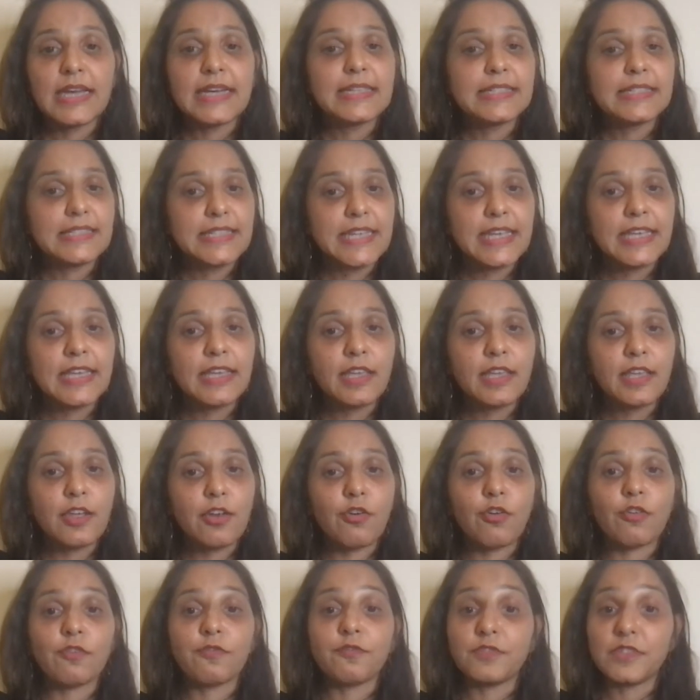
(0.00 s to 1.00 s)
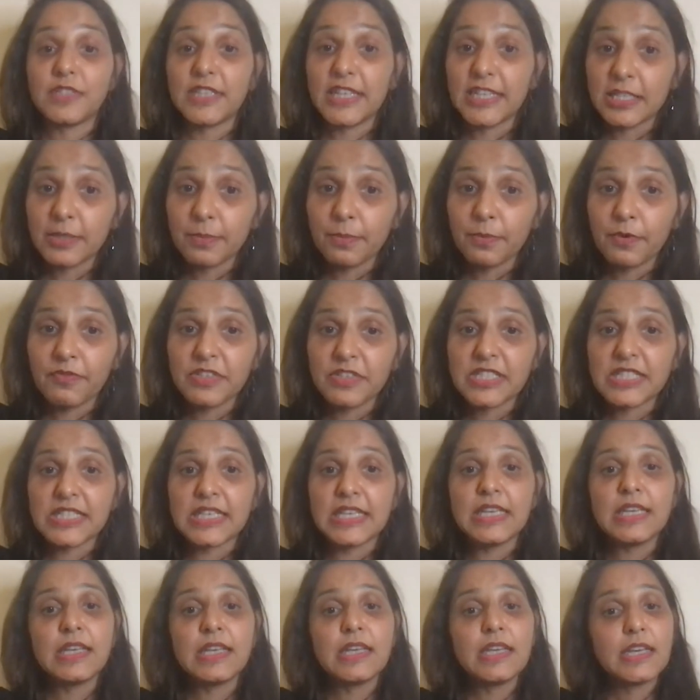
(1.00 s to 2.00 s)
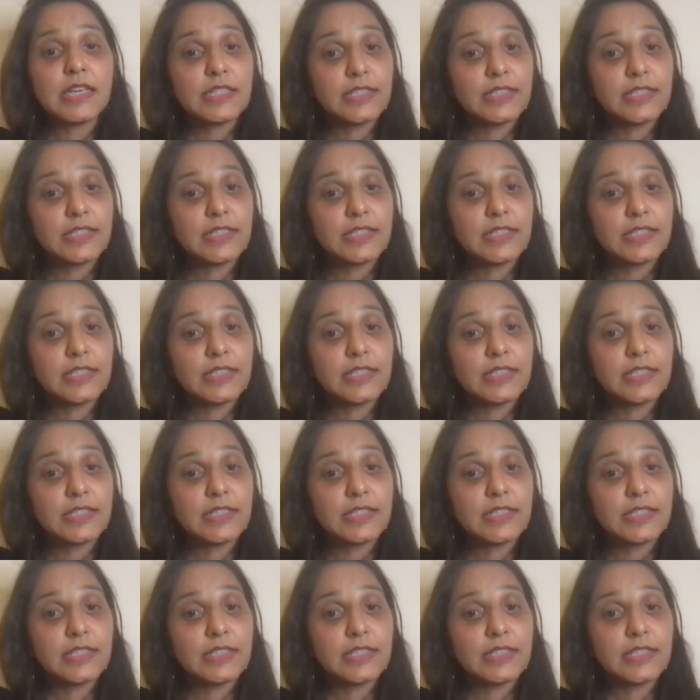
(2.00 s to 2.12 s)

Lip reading: taking care of data privacy,